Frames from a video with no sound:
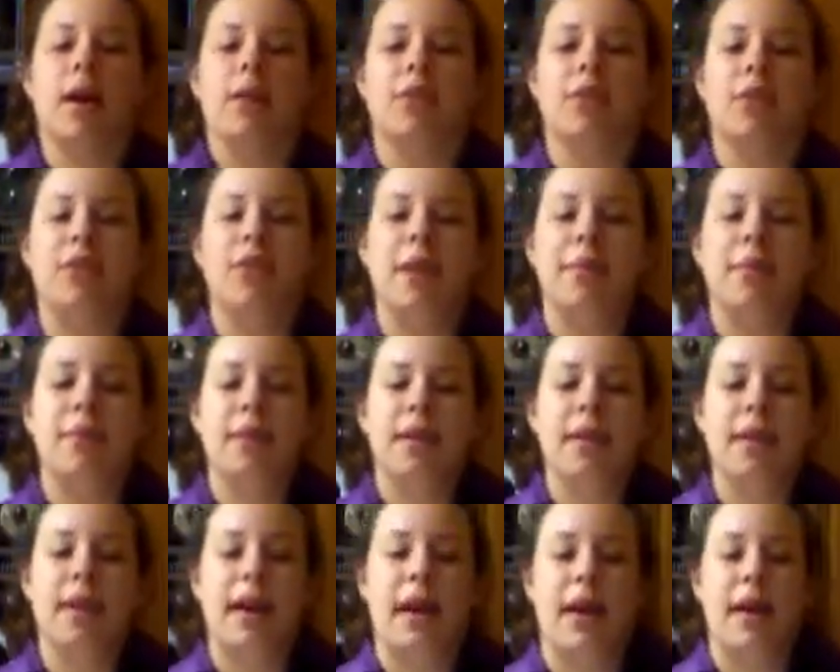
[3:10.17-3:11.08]
The shapes of
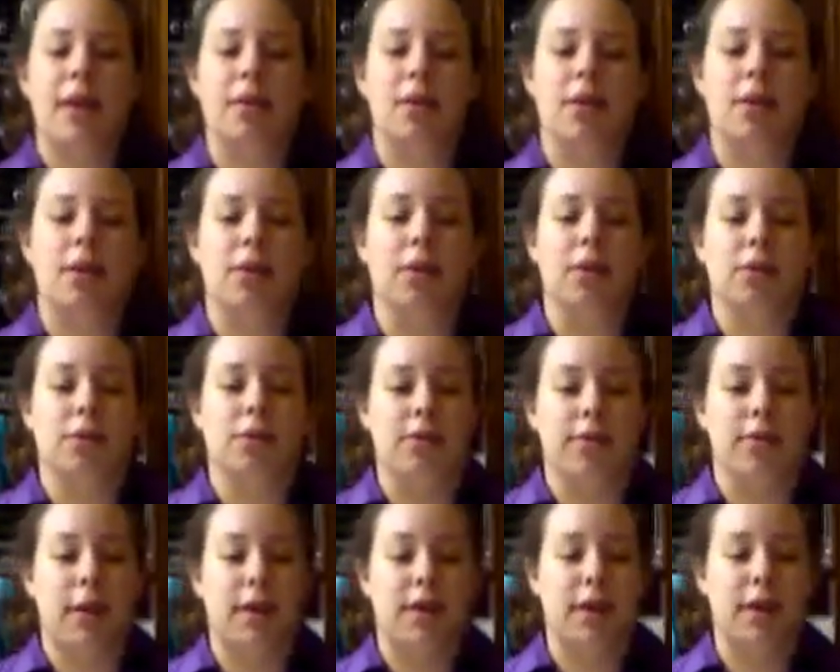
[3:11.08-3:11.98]
the cakes are
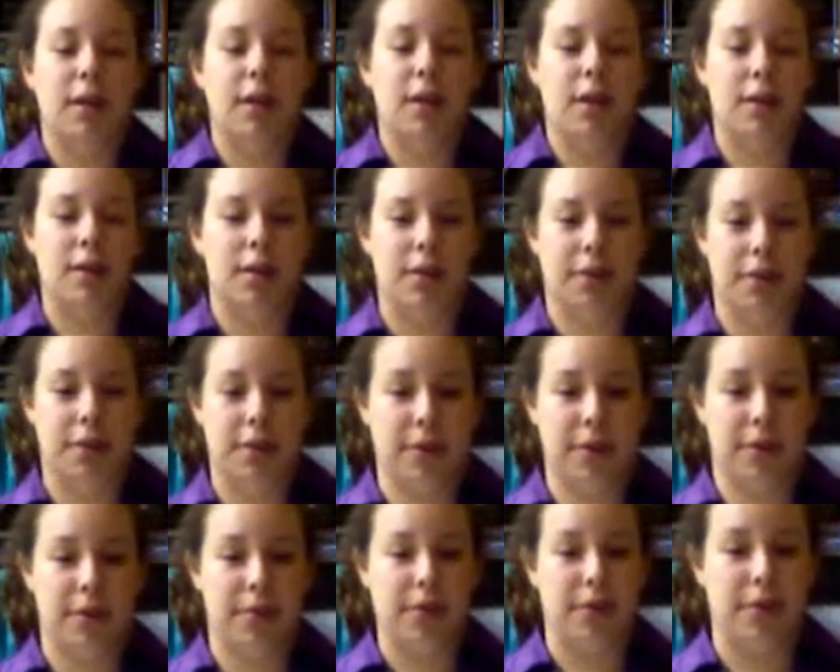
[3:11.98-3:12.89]
very
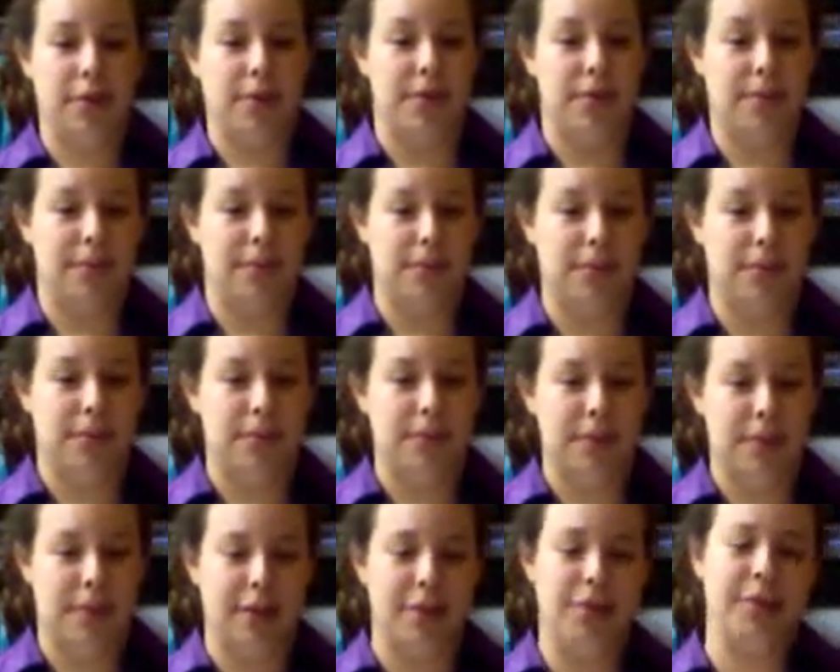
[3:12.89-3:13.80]
different for
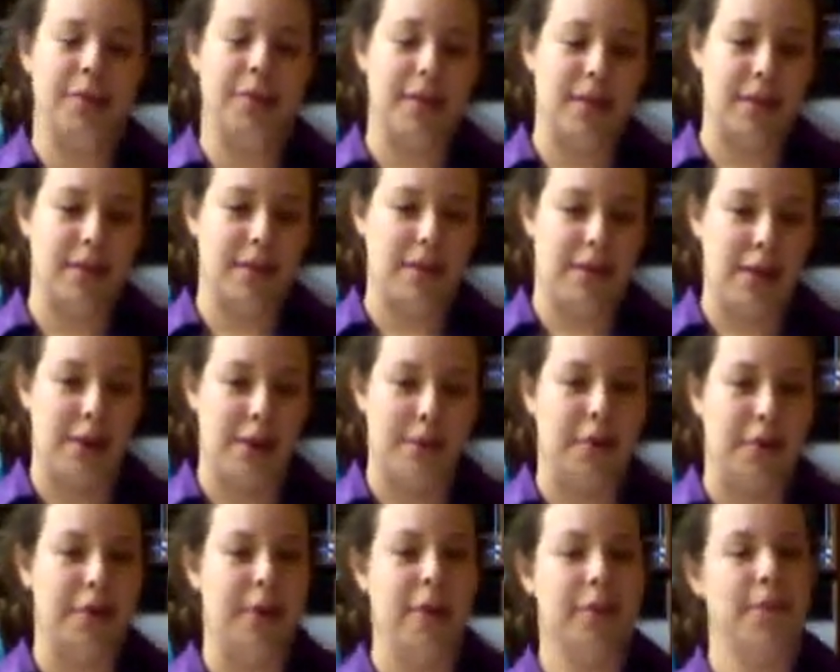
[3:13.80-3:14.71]
different
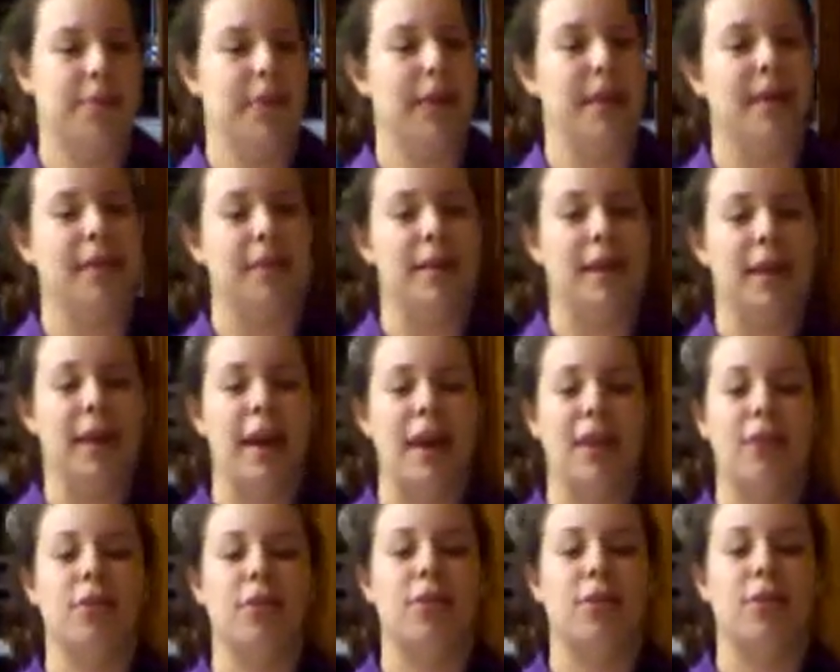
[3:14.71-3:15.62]
ceremonies because the
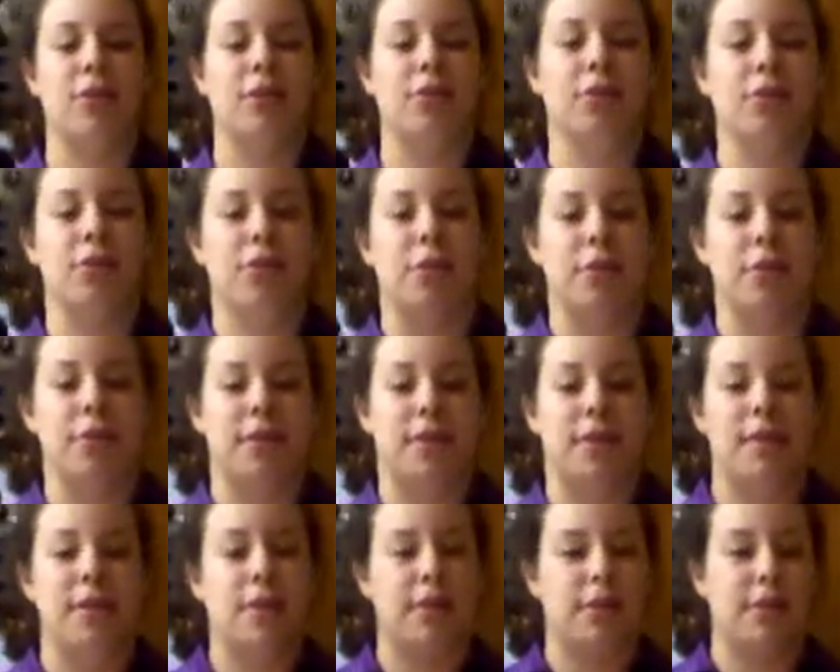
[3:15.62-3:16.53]
cakes are used to
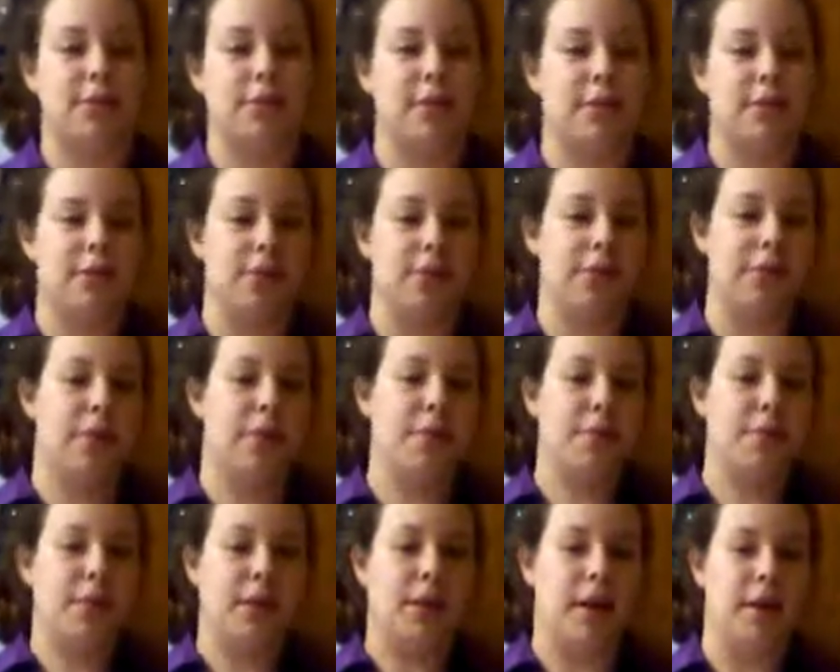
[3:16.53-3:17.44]
represent or to
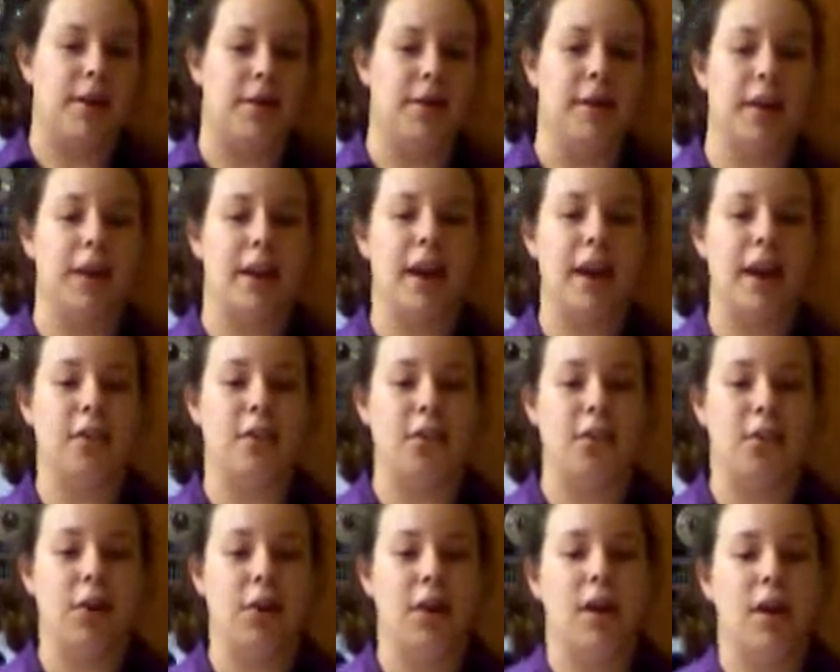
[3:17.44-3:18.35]
symbolize the
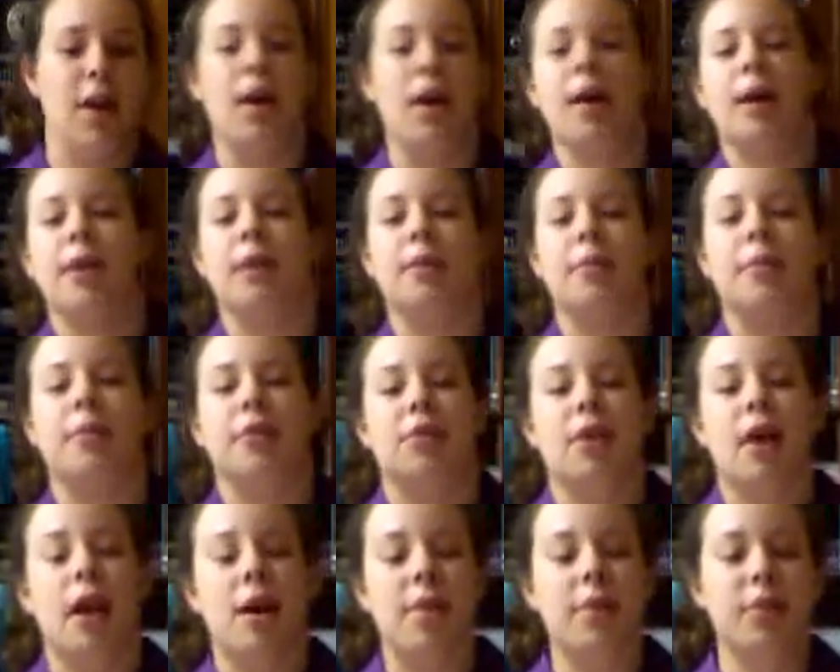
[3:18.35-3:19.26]
occasion. The
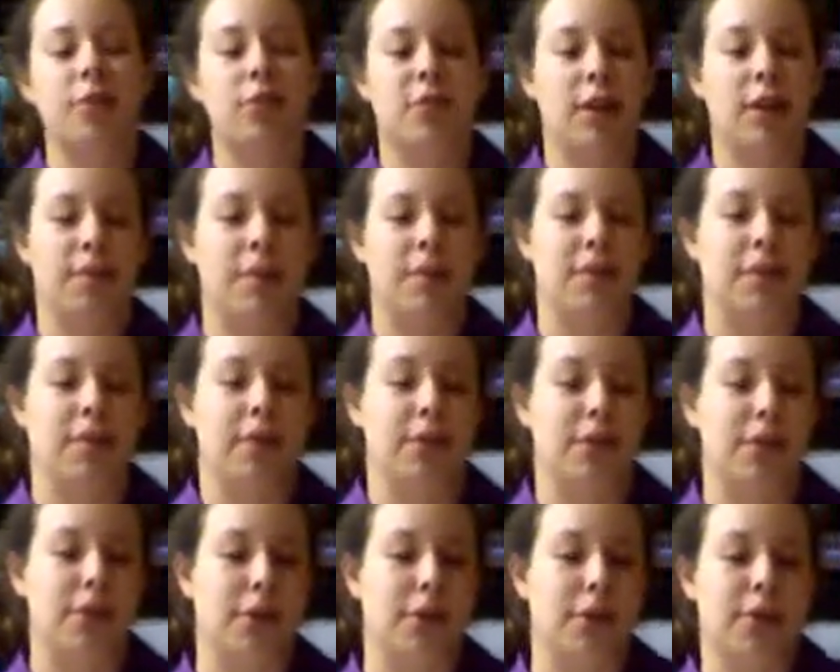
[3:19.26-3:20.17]
most common shape is the
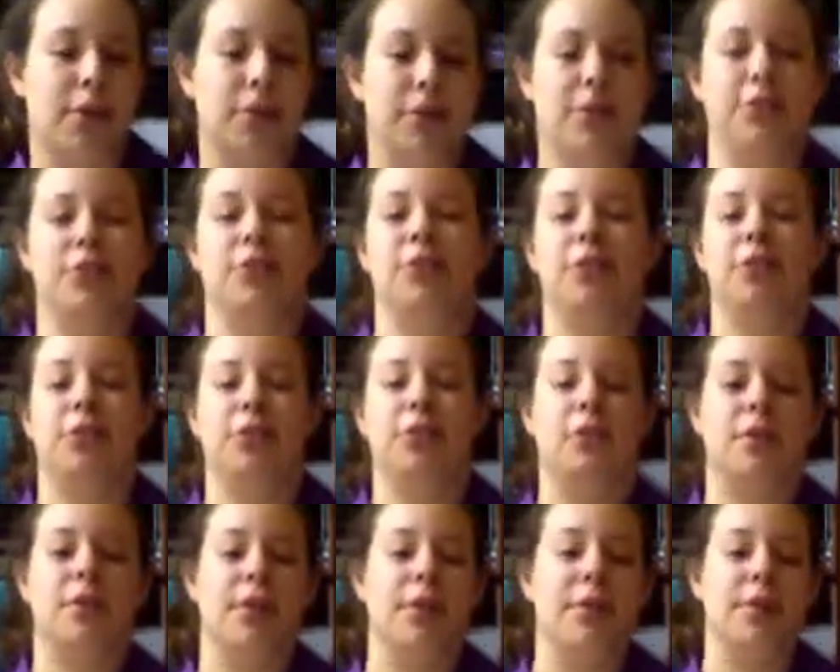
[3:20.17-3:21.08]
circle, which is
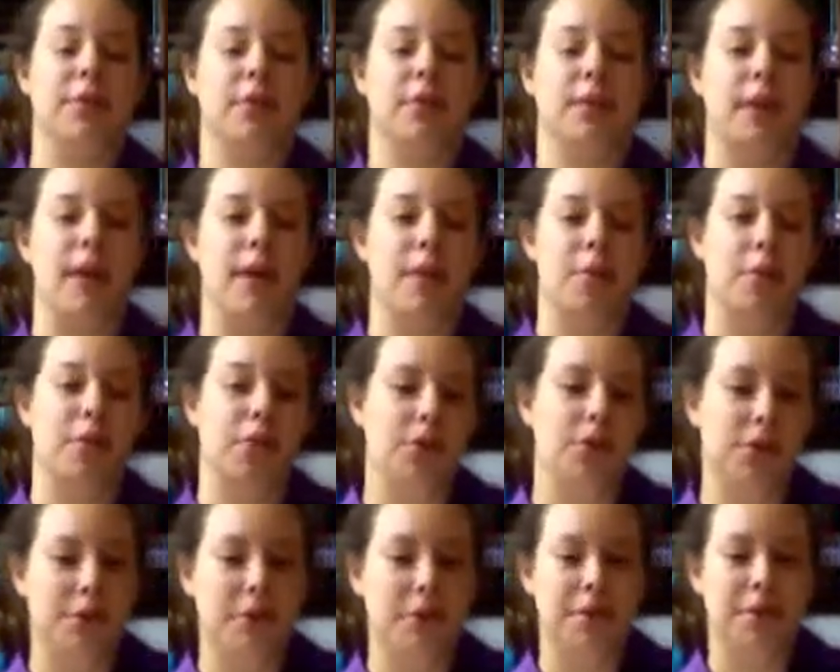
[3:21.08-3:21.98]
used to represent a
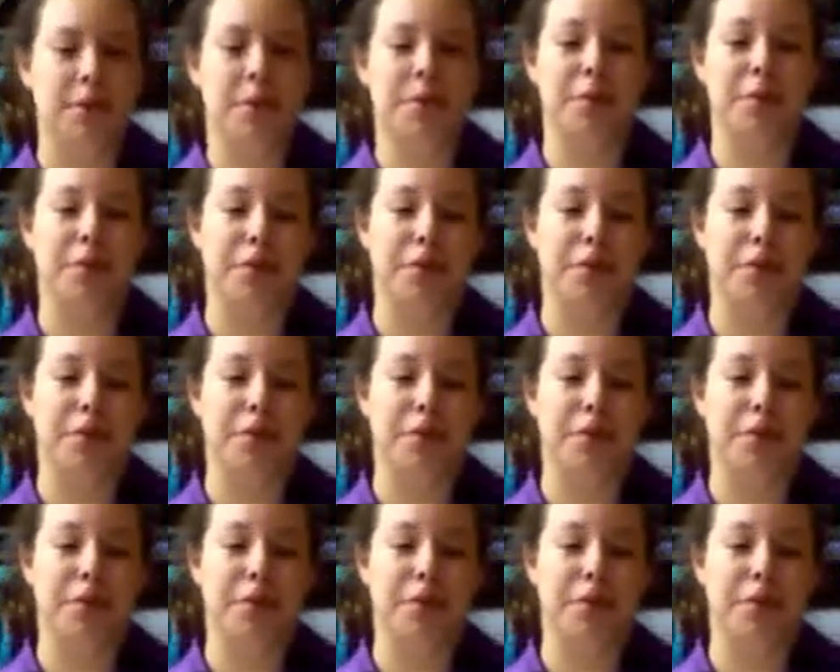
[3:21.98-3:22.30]
multitude of